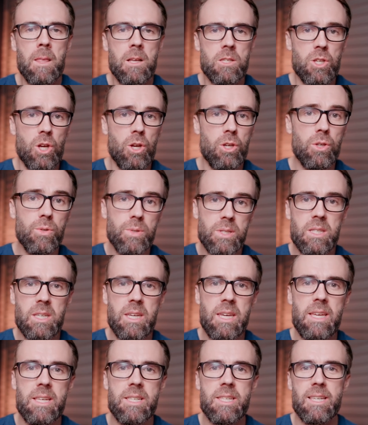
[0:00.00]
So you'll
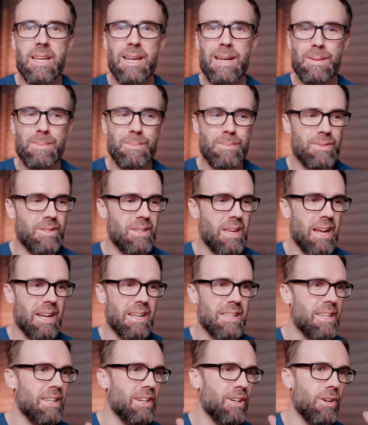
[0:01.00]
see some,
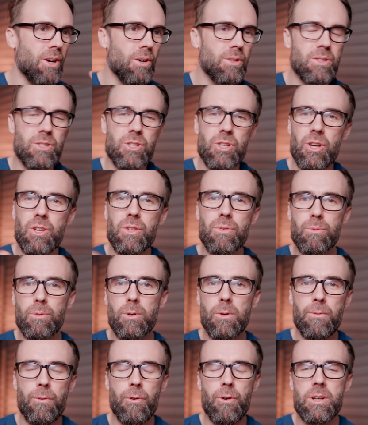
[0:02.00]
I'll show you the
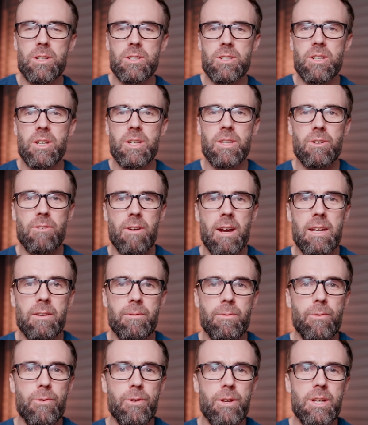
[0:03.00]
raw footage, I'll show you the
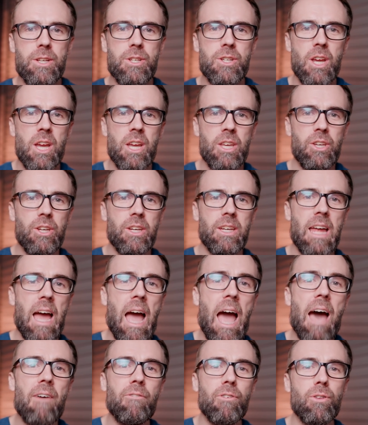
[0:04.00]
graded footage. You can
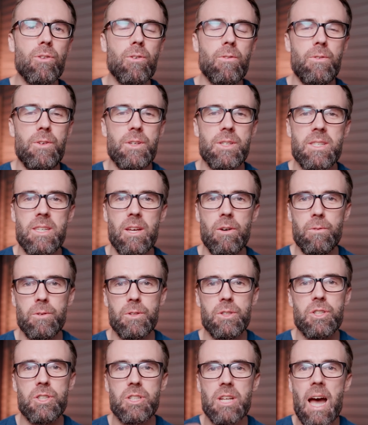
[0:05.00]
have a look for yourself
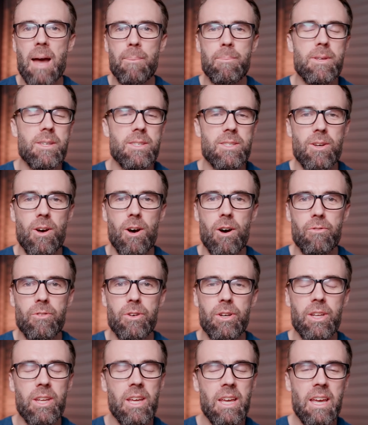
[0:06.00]
at the sharpness of
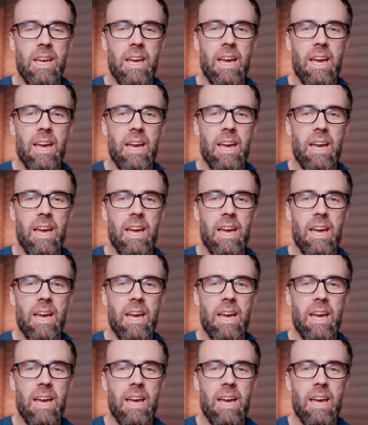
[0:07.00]
it.